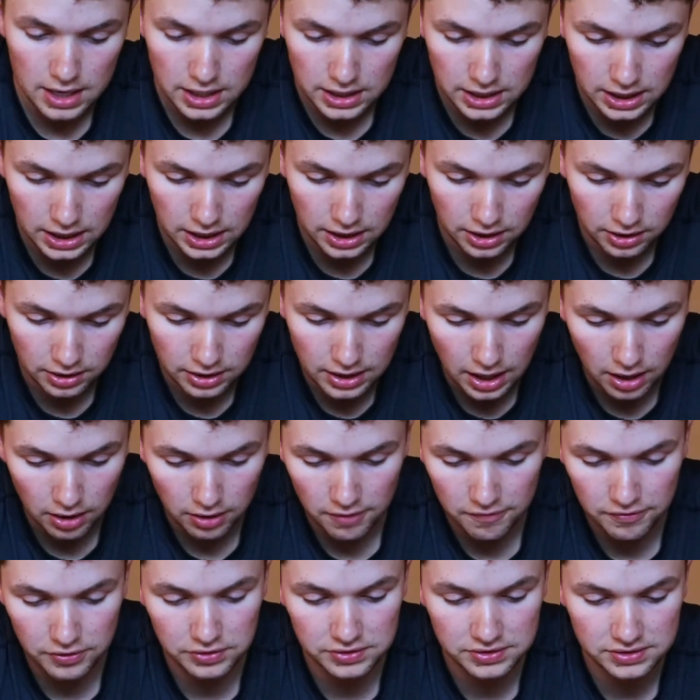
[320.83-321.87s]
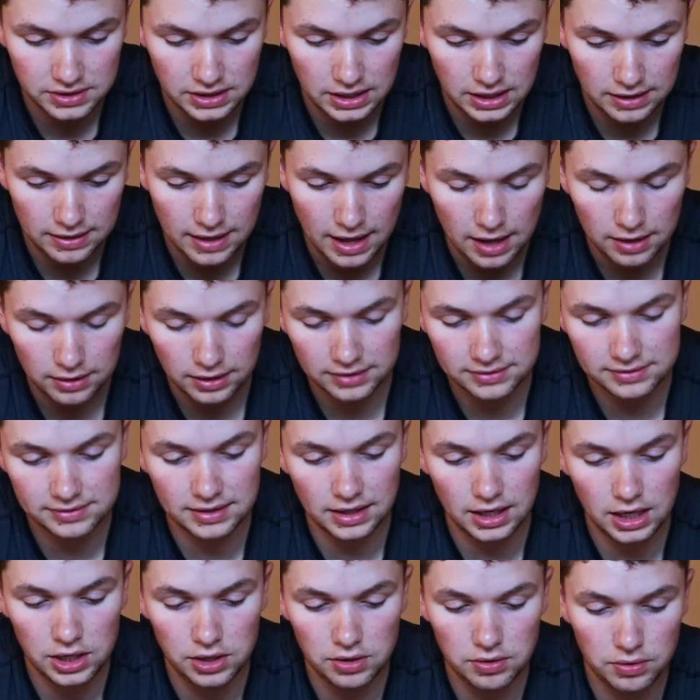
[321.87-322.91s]
Here now, if you see that, let's
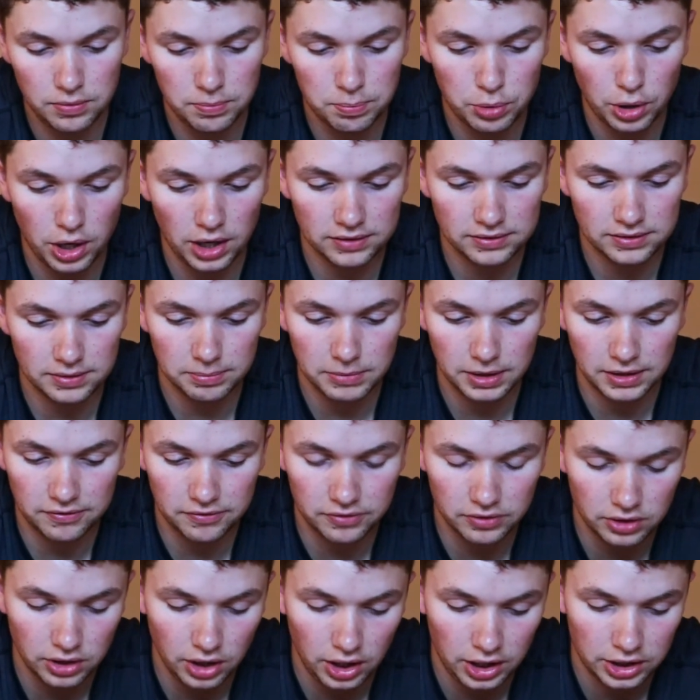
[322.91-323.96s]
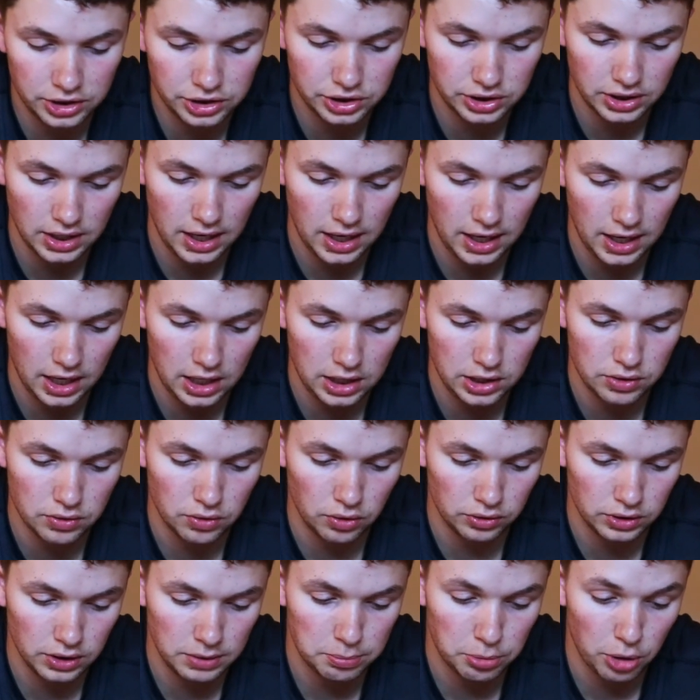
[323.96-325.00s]
say you brought something for lunch and you
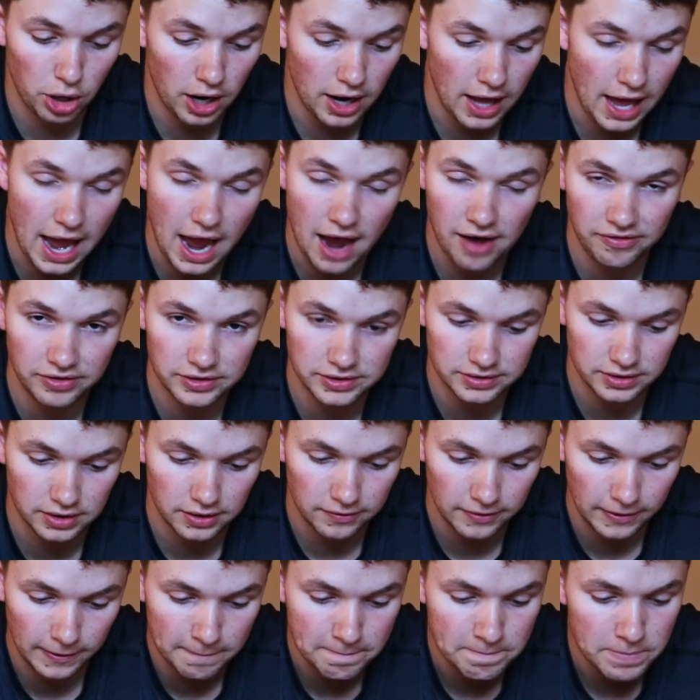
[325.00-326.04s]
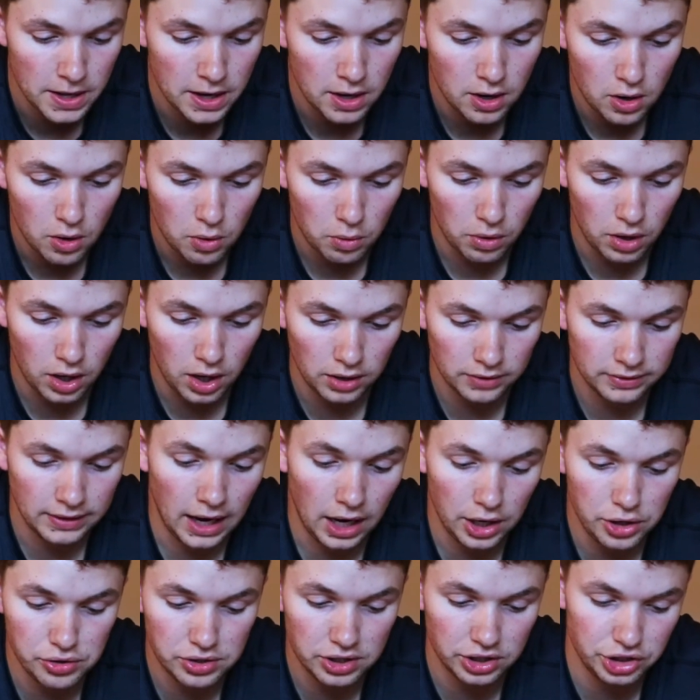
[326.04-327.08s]
only brought half a serving, well,
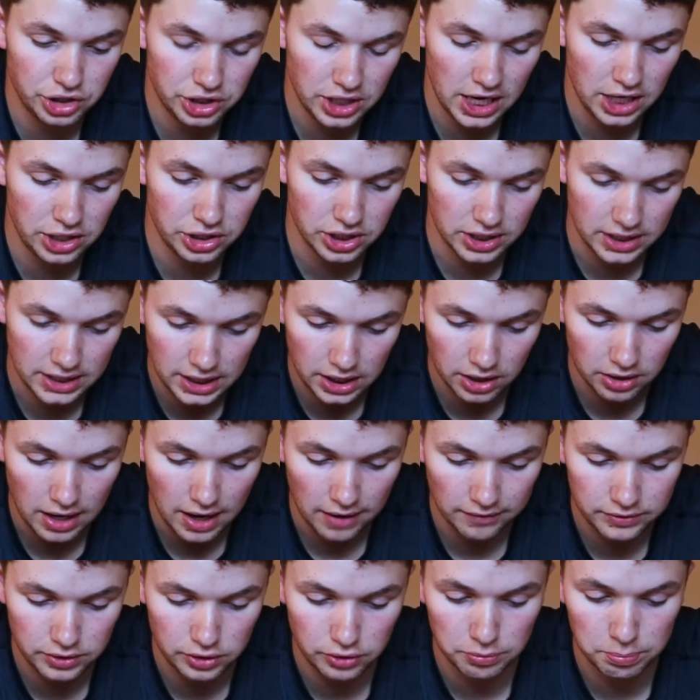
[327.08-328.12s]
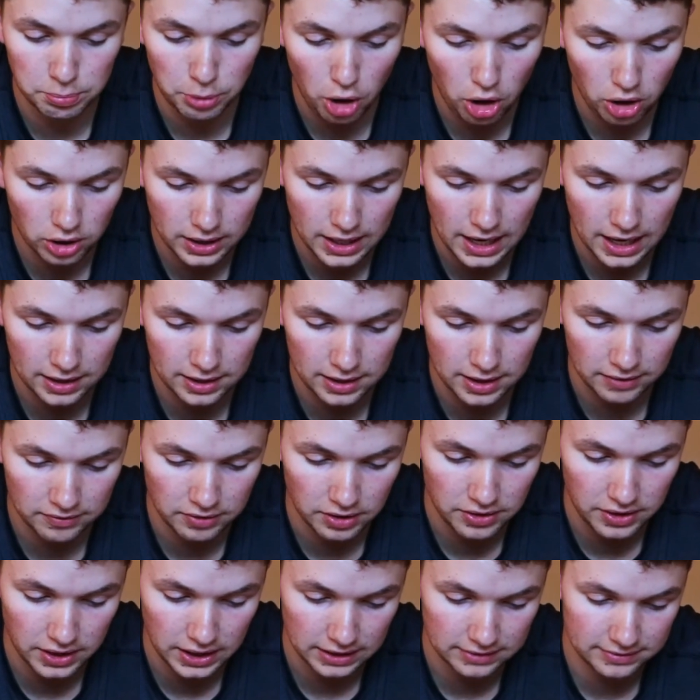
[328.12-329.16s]
now you can change it here after you bulk added
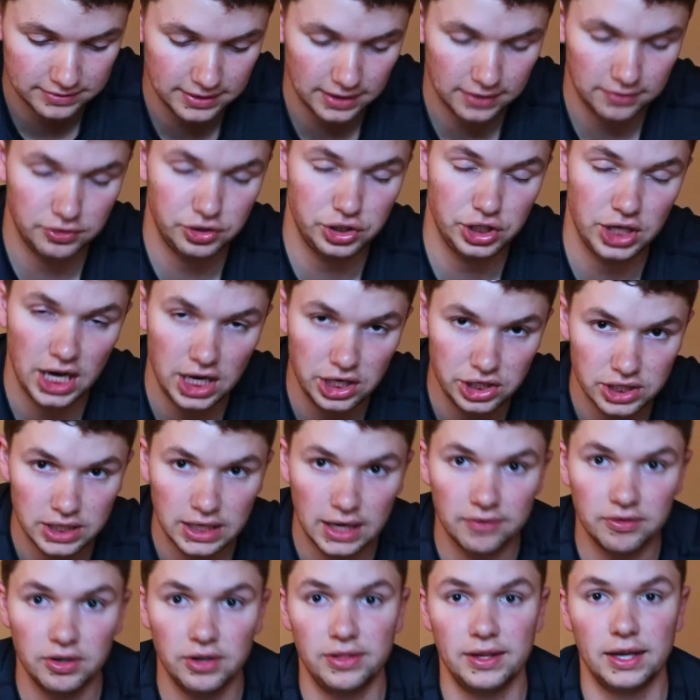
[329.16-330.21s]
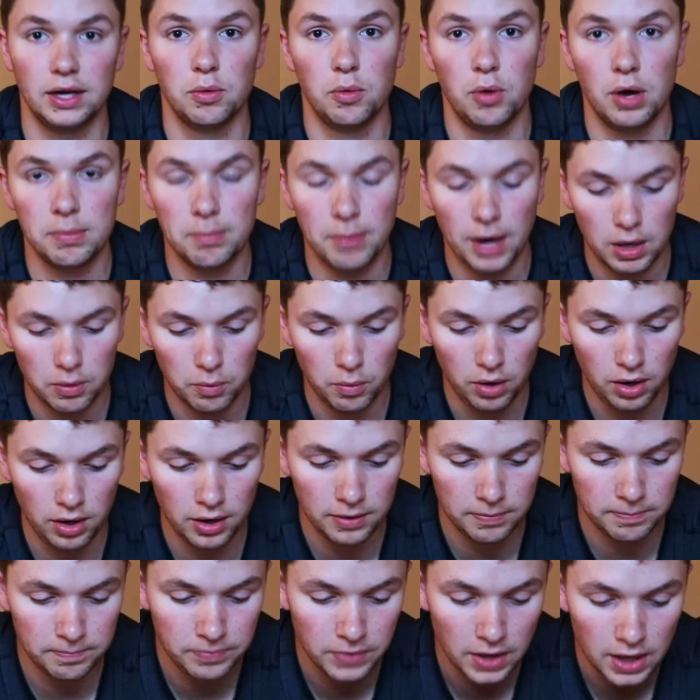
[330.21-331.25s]
everything. Instead of changing everything one by
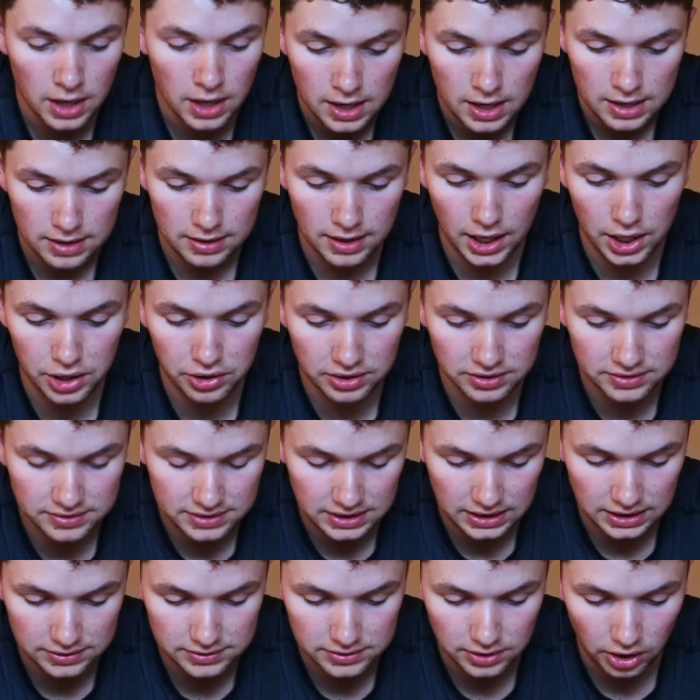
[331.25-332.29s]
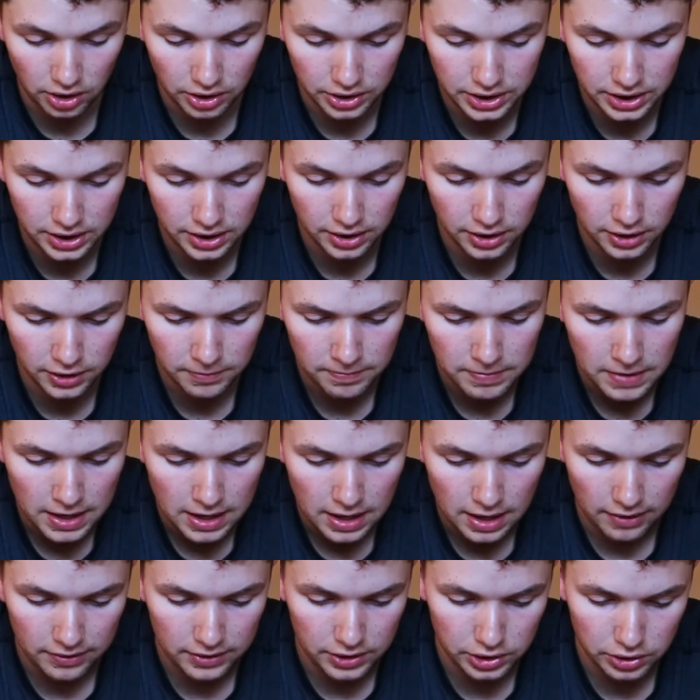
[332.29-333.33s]
one, now you can see it's all here,
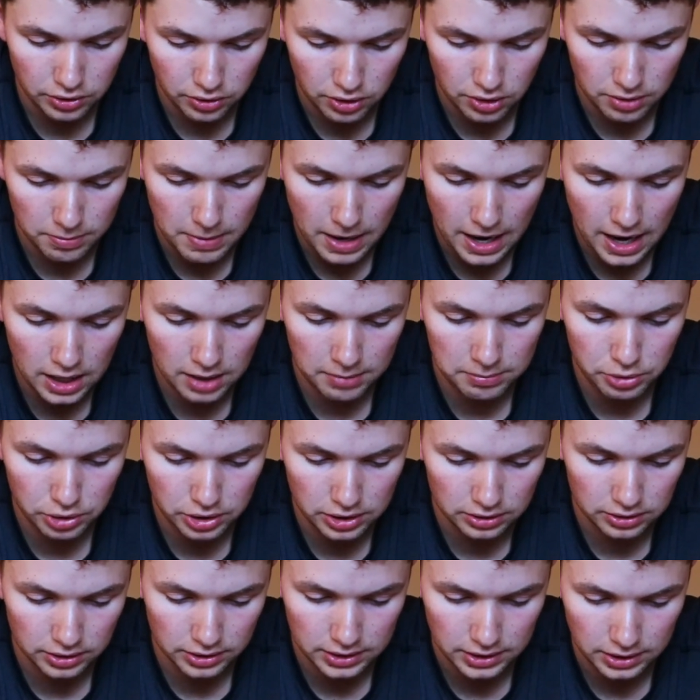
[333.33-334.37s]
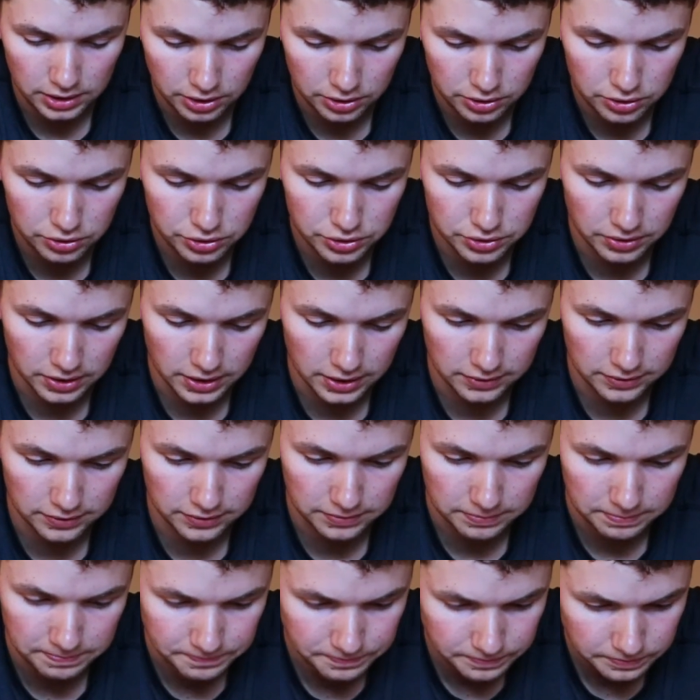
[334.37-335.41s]
and then you go to the bottom, you can look at your nutrients.